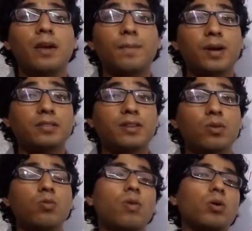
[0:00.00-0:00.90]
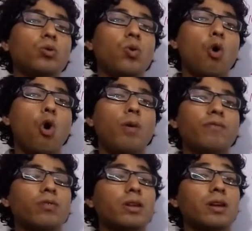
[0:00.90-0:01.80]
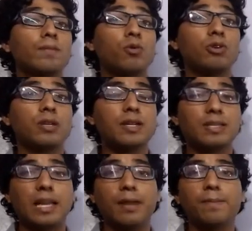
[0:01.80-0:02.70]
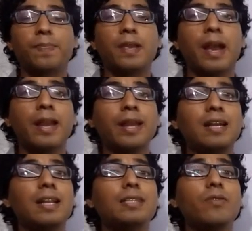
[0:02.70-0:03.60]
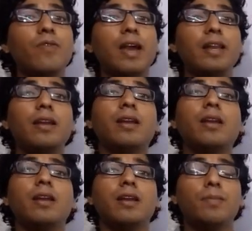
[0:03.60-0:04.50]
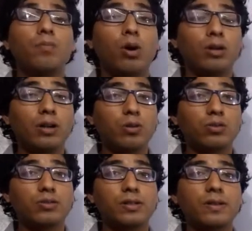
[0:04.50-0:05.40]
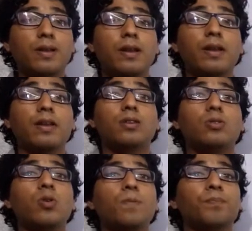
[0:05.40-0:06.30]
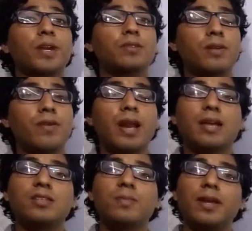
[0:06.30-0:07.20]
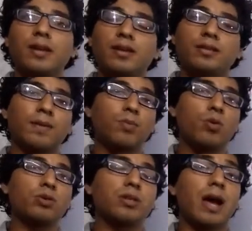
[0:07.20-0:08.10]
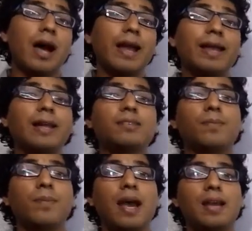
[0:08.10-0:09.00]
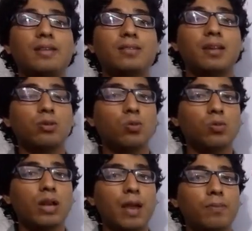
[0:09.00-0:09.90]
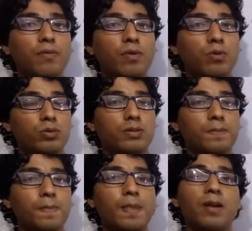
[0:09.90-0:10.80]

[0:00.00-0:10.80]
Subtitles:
the person who want to opt for the composition scheme, and it is a very important question. So someone asked me, suppose I supplies the two type of goods.